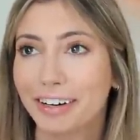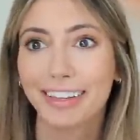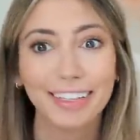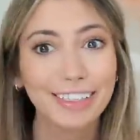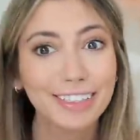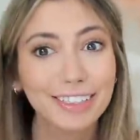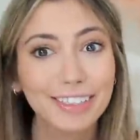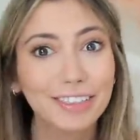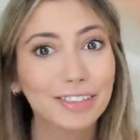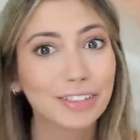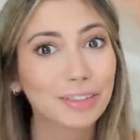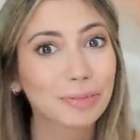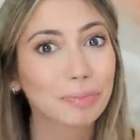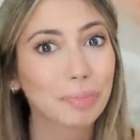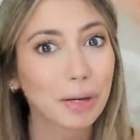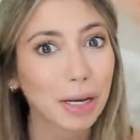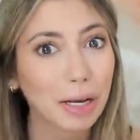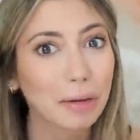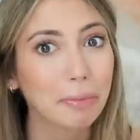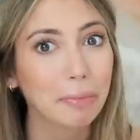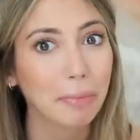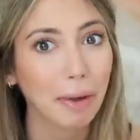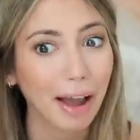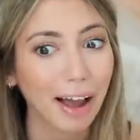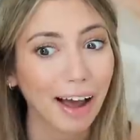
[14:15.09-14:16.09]
And this is a
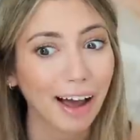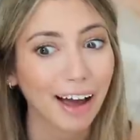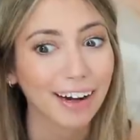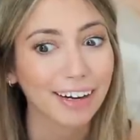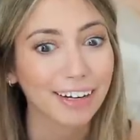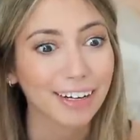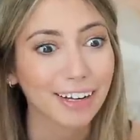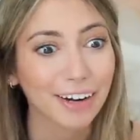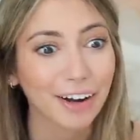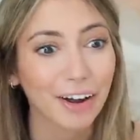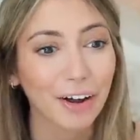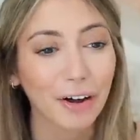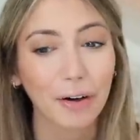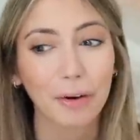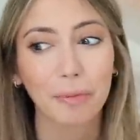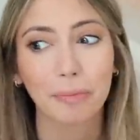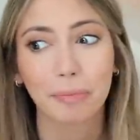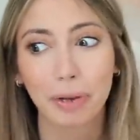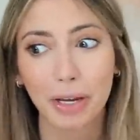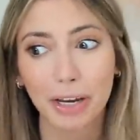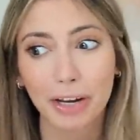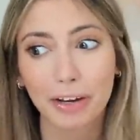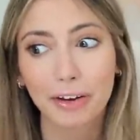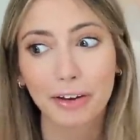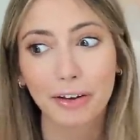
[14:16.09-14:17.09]
big man, you know, a
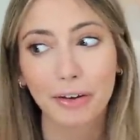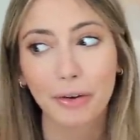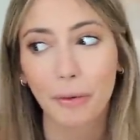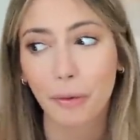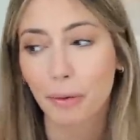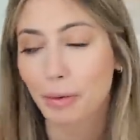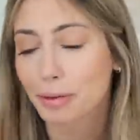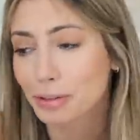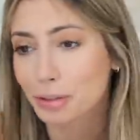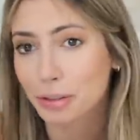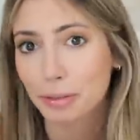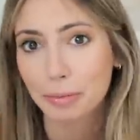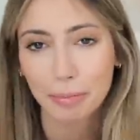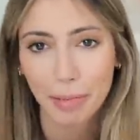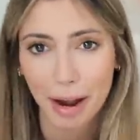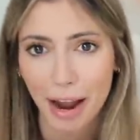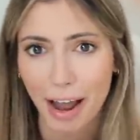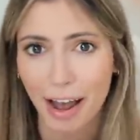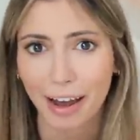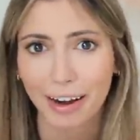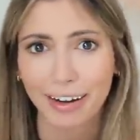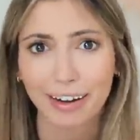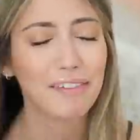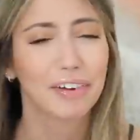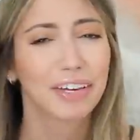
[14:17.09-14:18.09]
big older man.